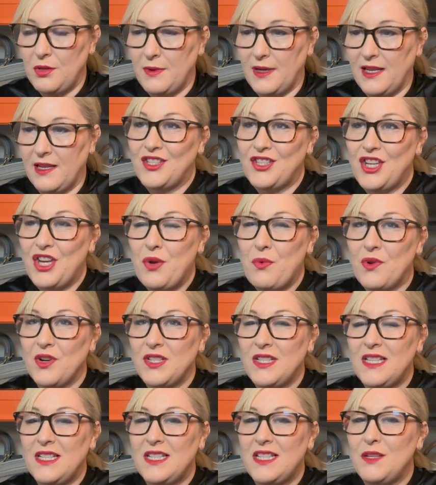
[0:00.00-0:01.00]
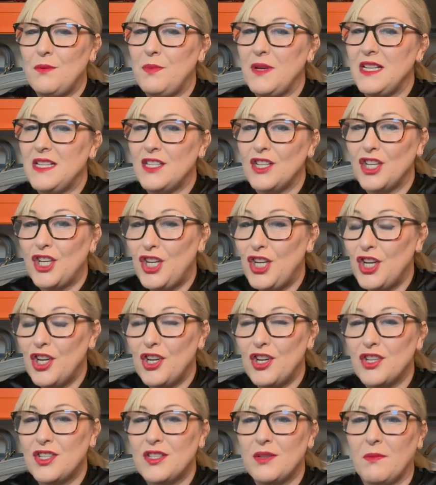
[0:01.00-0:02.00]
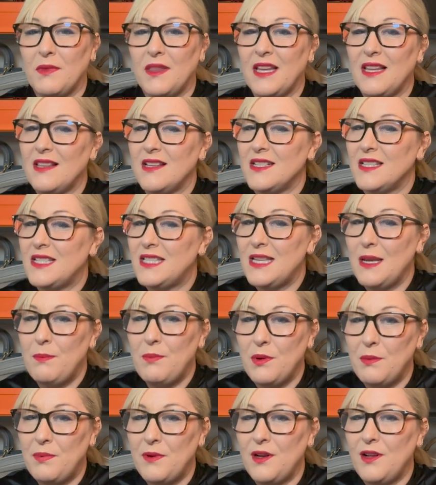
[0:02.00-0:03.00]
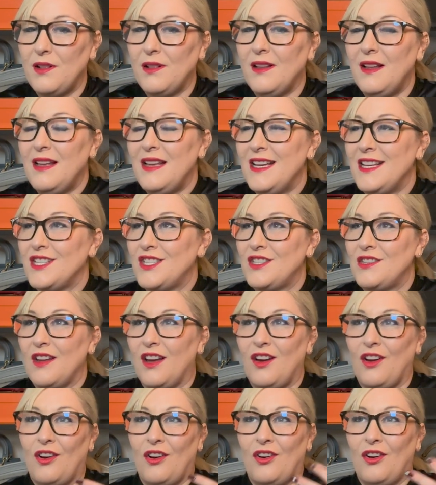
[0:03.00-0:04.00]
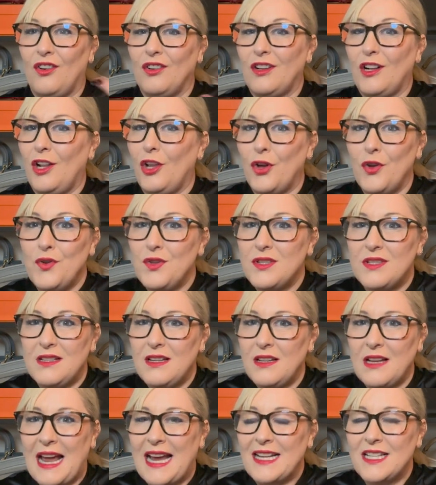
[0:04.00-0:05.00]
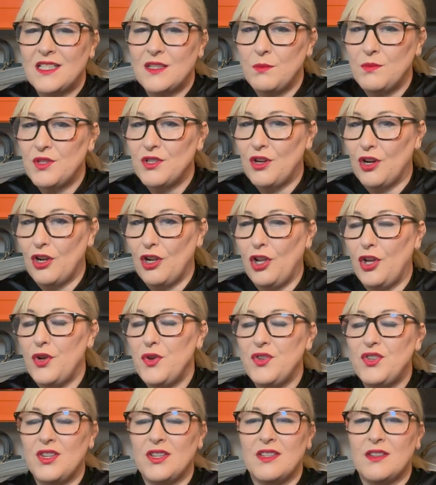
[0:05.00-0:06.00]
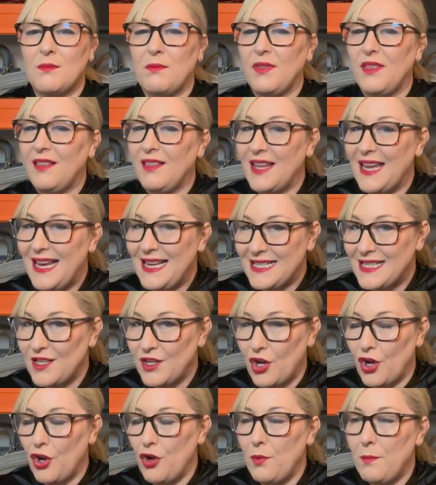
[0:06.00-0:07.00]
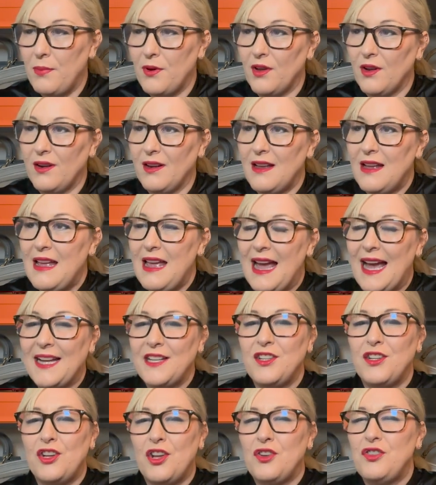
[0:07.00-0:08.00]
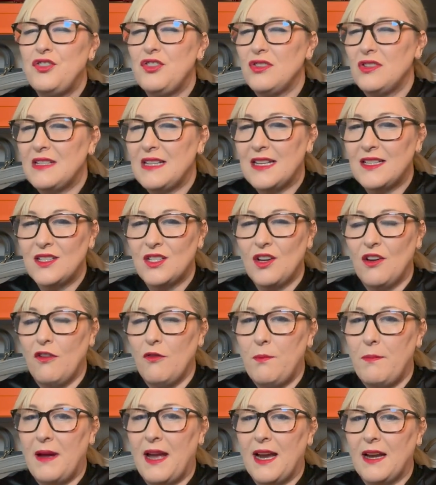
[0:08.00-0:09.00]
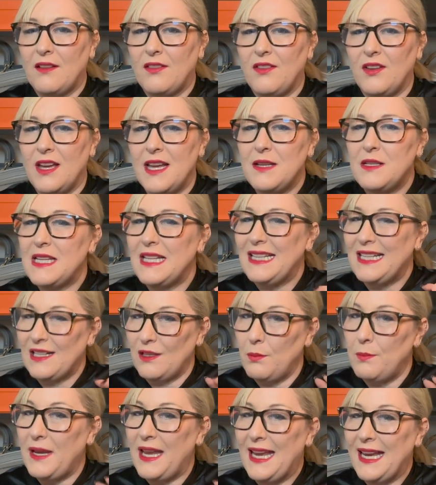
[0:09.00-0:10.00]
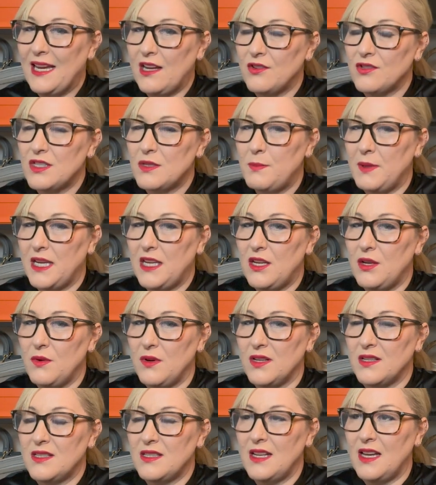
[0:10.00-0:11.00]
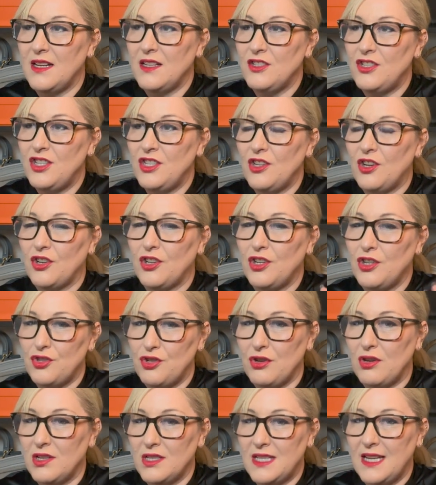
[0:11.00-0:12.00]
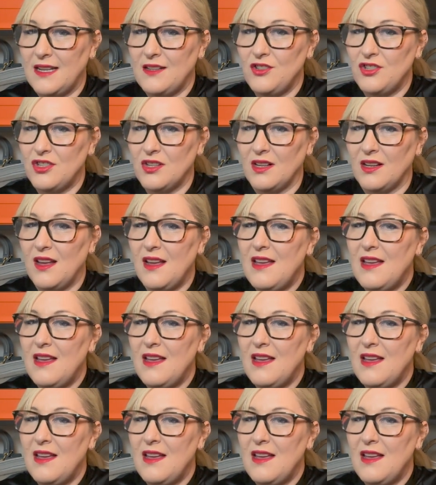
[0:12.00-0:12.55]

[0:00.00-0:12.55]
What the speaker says: it. So you want it to be secure, something that's zippable. Or closed, has some sort of closure, something that isn't open. I don't know, just that sort of bag that is a little bit inconspicuous and you're not going to draw attention.